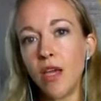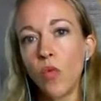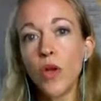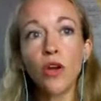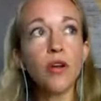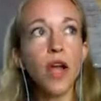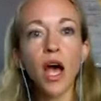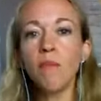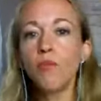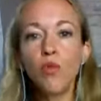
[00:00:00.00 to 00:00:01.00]
we are
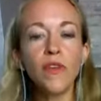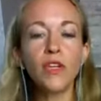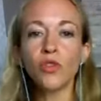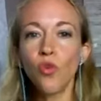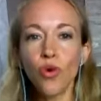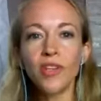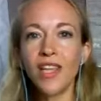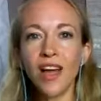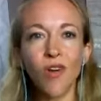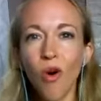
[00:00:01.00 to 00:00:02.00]
not moving towards
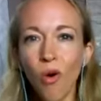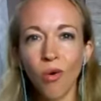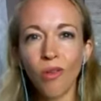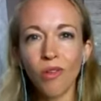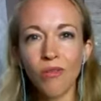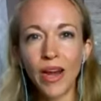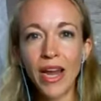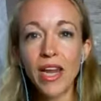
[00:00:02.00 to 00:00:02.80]
that goal, right?